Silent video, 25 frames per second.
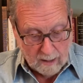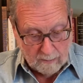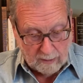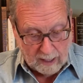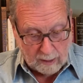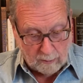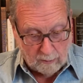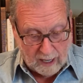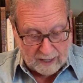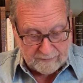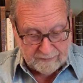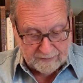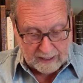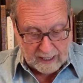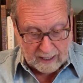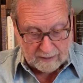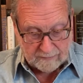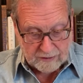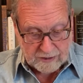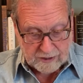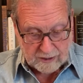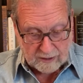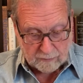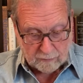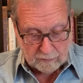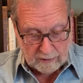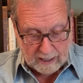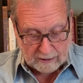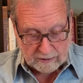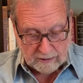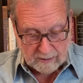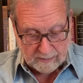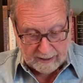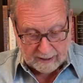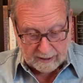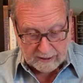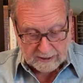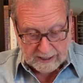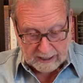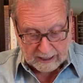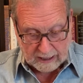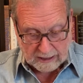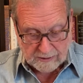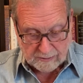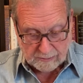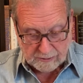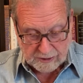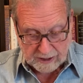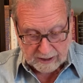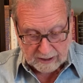My wife and I reserved round-trip air
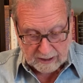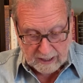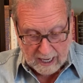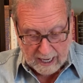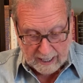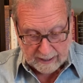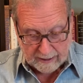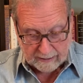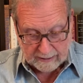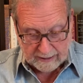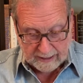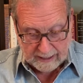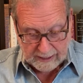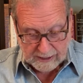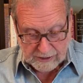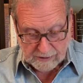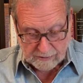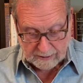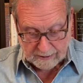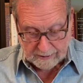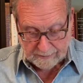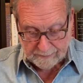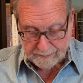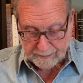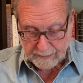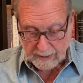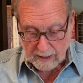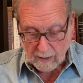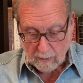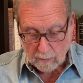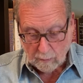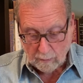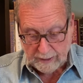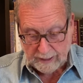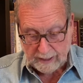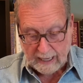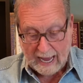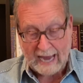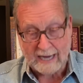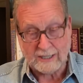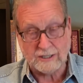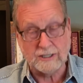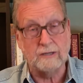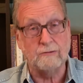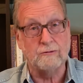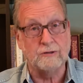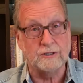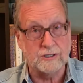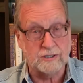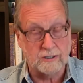tickets from Chicago to Israel. We
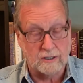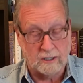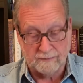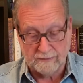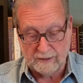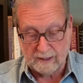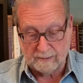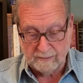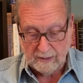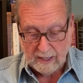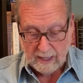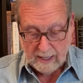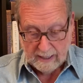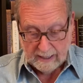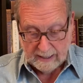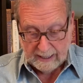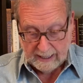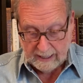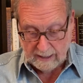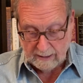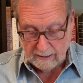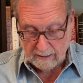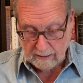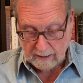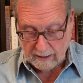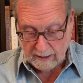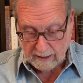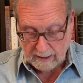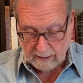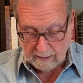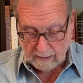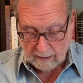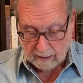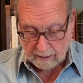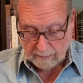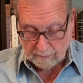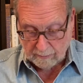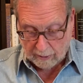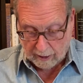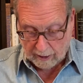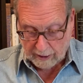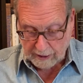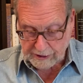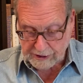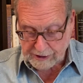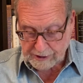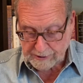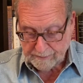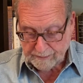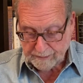actually reserved them on
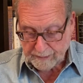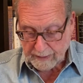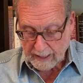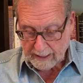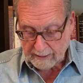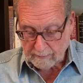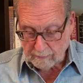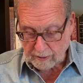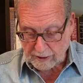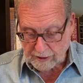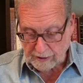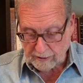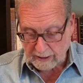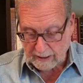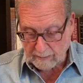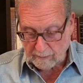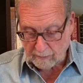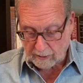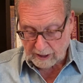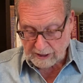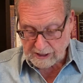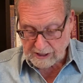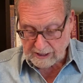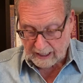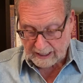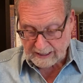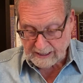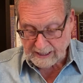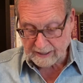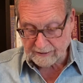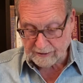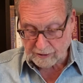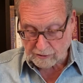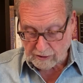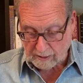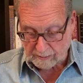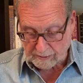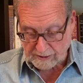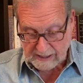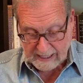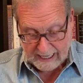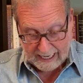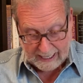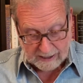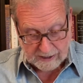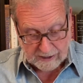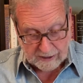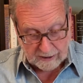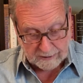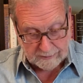March, returning March 19th. The trip was
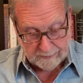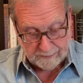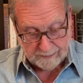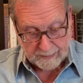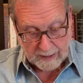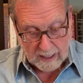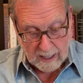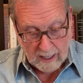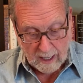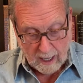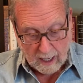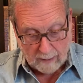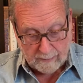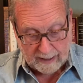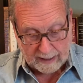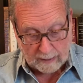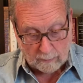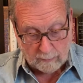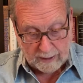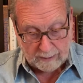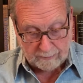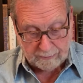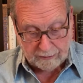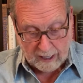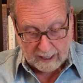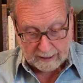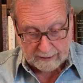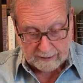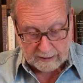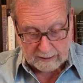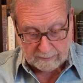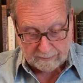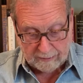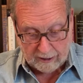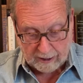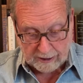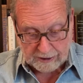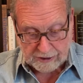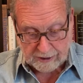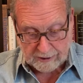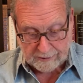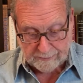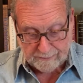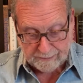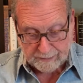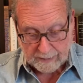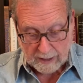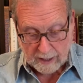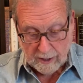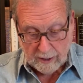canceled about a week prior to the
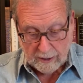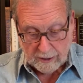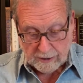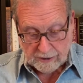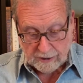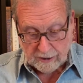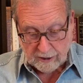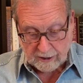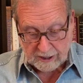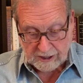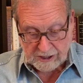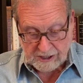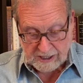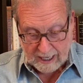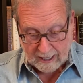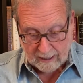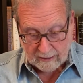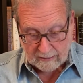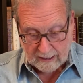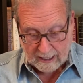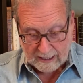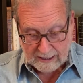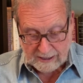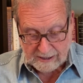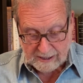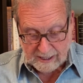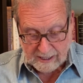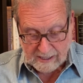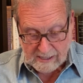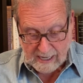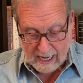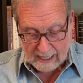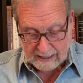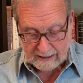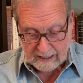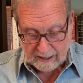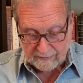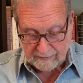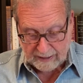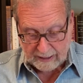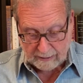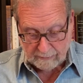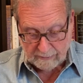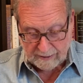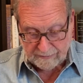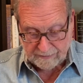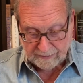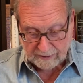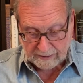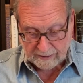departure. Turkish Airlines did not give any
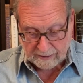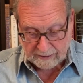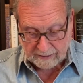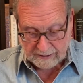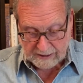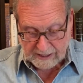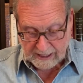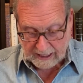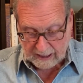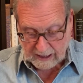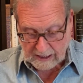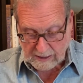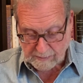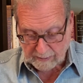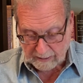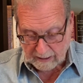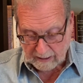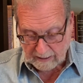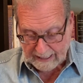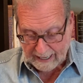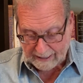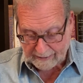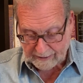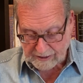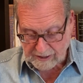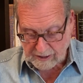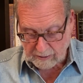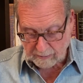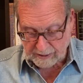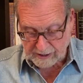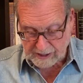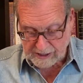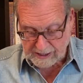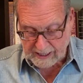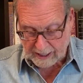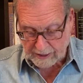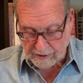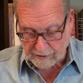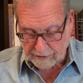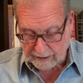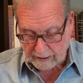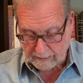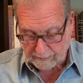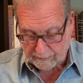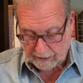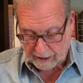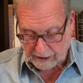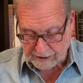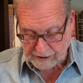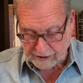refund on our tickets, but allowed us to reschedule the
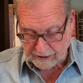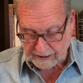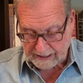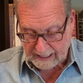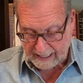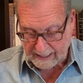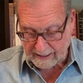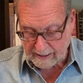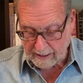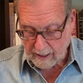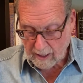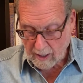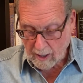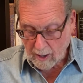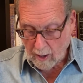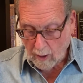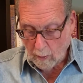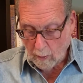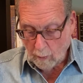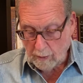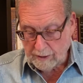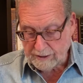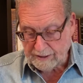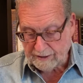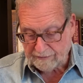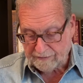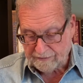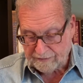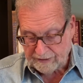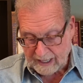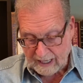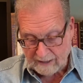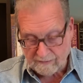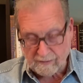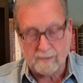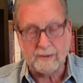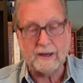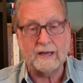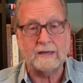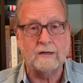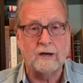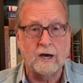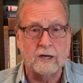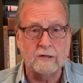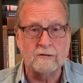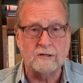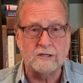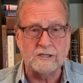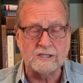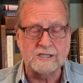departure date with a fee of about
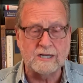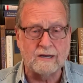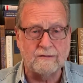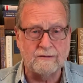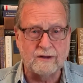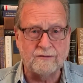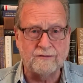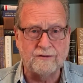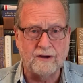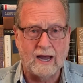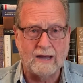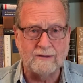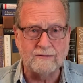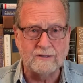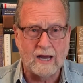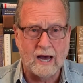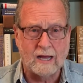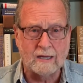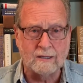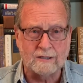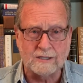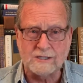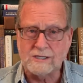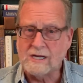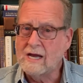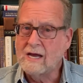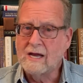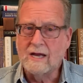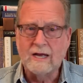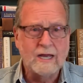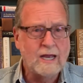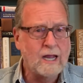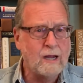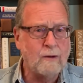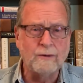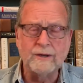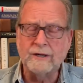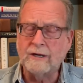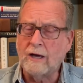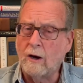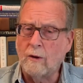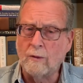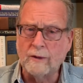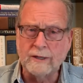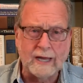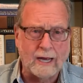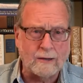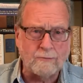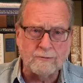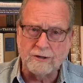$175. Here we
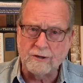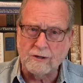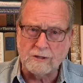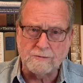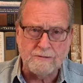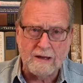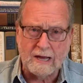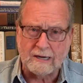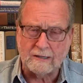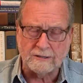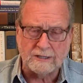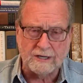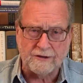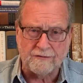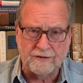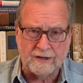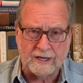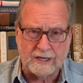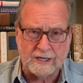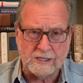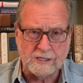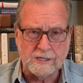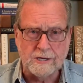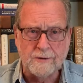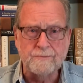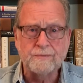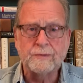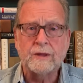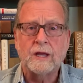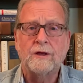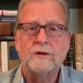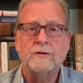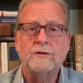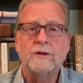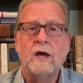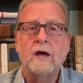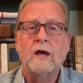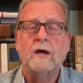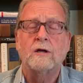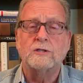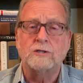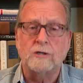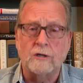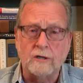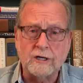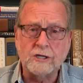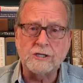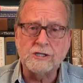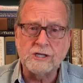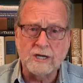go again with those penalty fees.
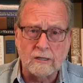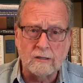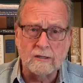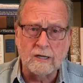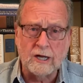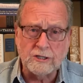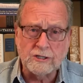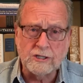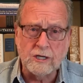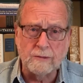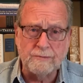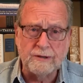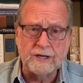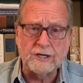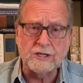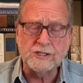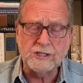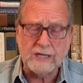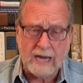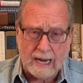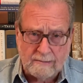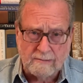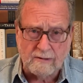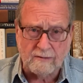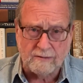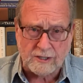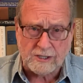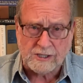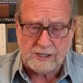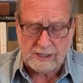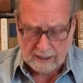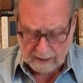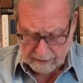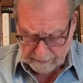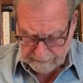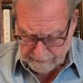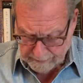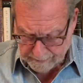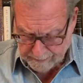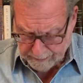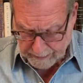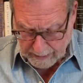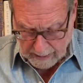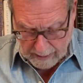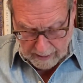Turkish Airlines should be ashamed of itself.